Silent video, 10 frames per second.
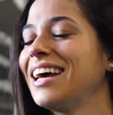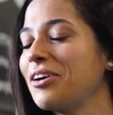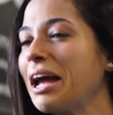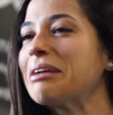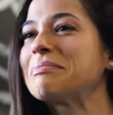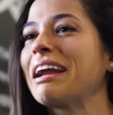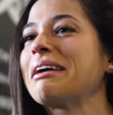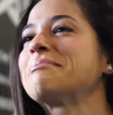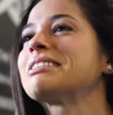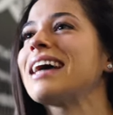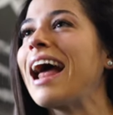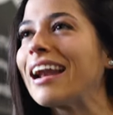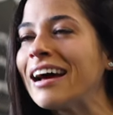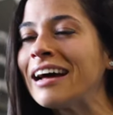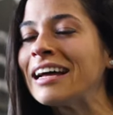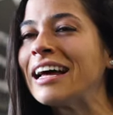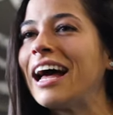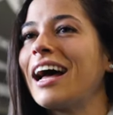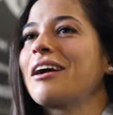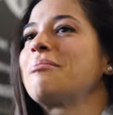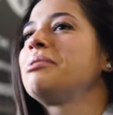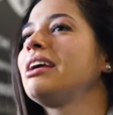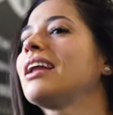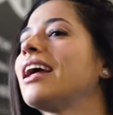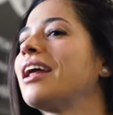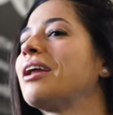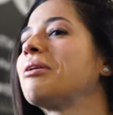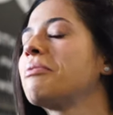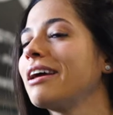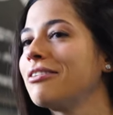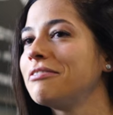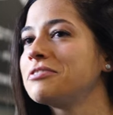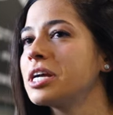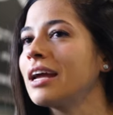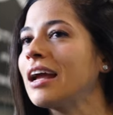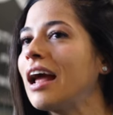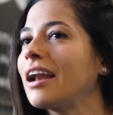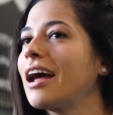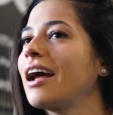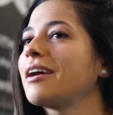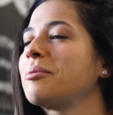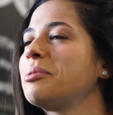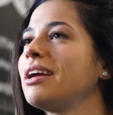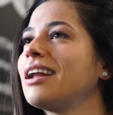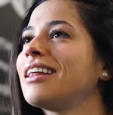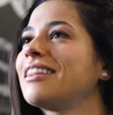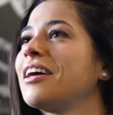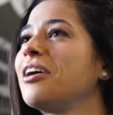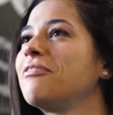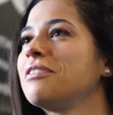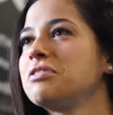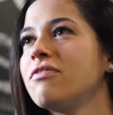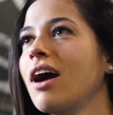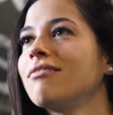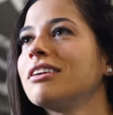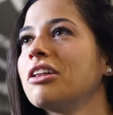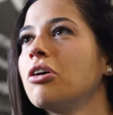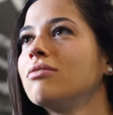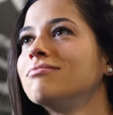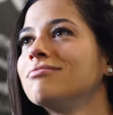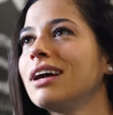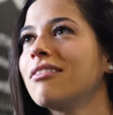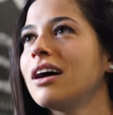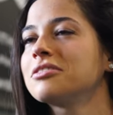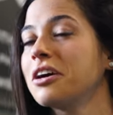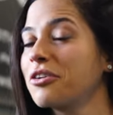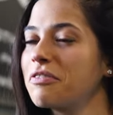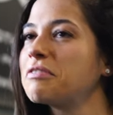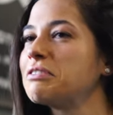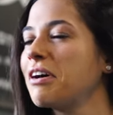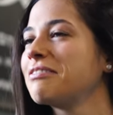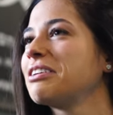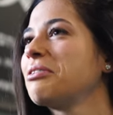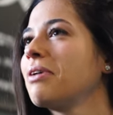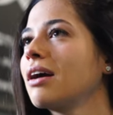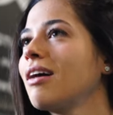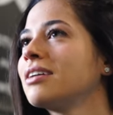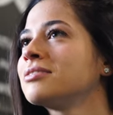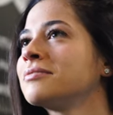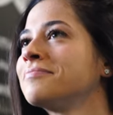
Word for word: Okay, my name is Hannah. I compete in weightlifting and I compete in the 55 kilo weight class, under 55 kilo weight class.